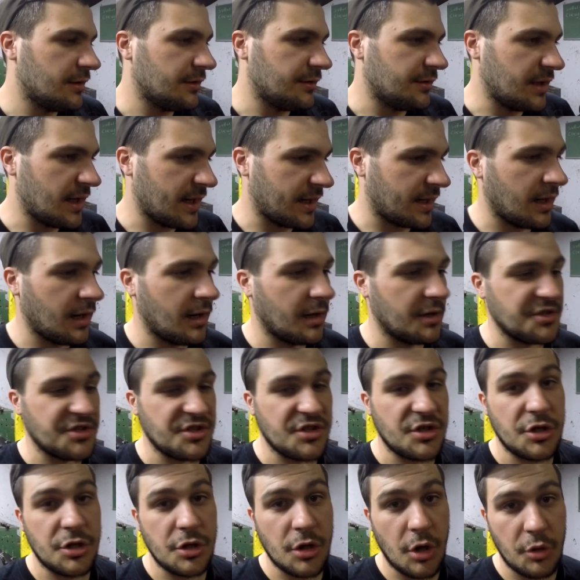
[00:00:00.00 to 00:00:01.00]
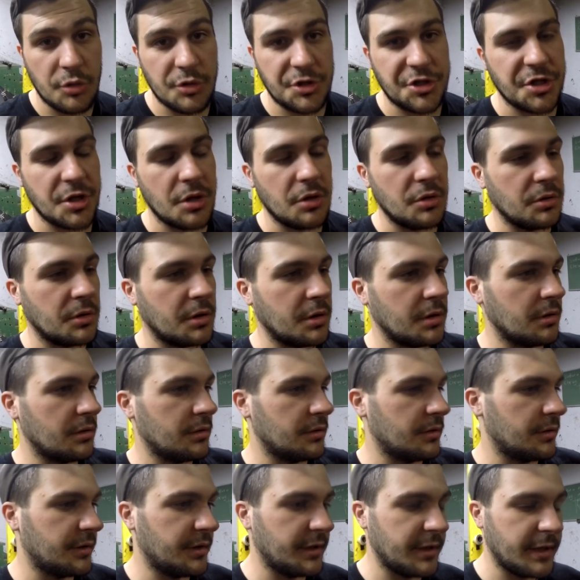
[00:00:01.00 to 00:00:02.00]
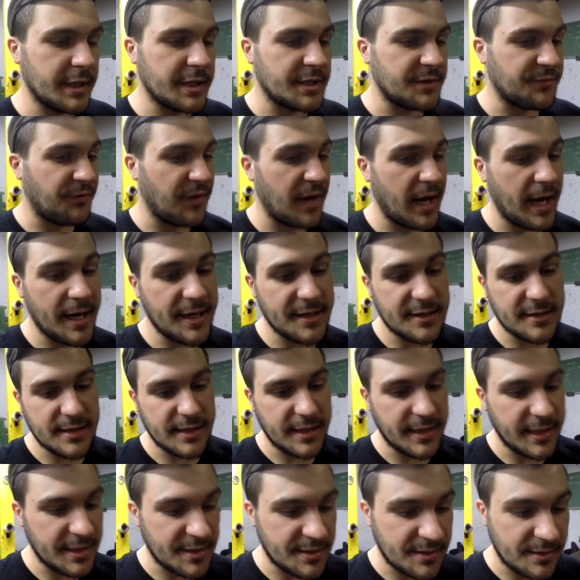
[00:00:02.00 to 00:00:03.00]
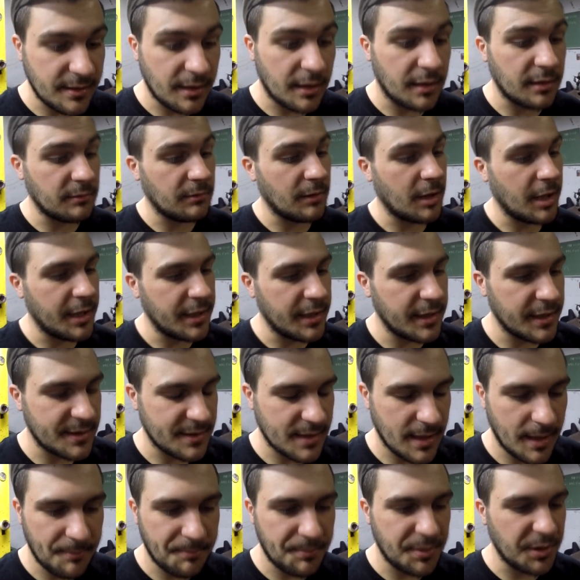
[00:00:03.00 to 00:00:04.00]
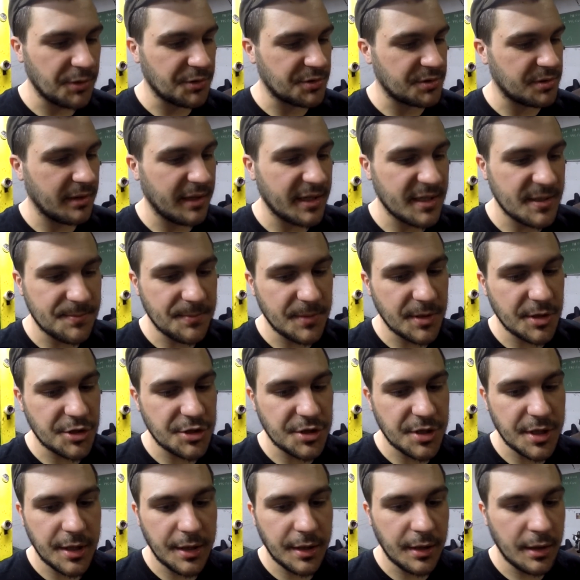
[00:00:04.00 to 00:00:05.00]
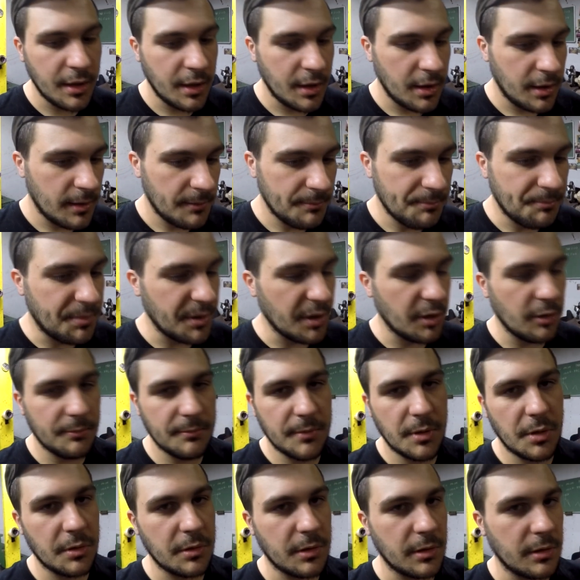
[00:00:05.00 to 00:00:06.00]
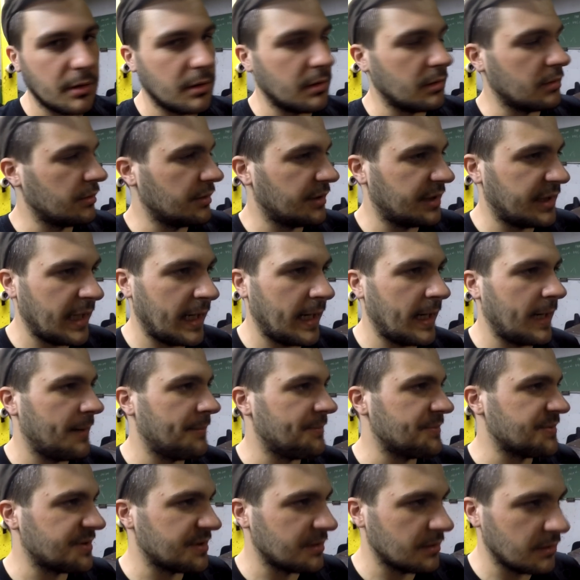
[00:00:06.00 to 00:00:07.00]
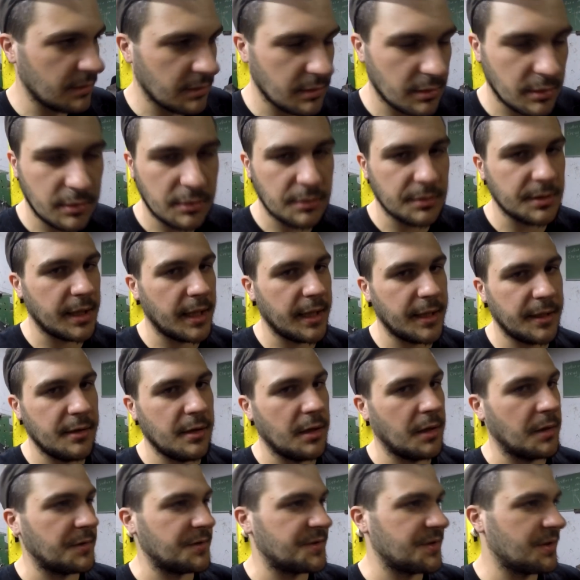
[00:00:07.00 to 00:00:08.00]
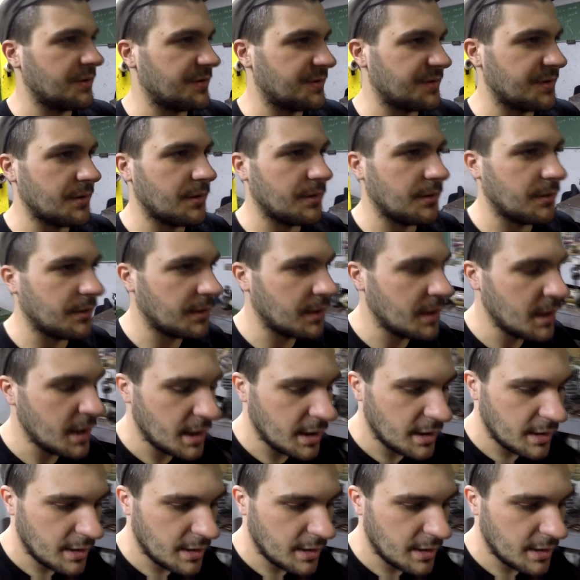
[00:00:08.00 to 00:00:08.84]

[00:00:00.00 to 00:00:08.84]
That car is no joke. It's fast, it's done right, it's got built transmission, built motor, cams, whole nine yards. So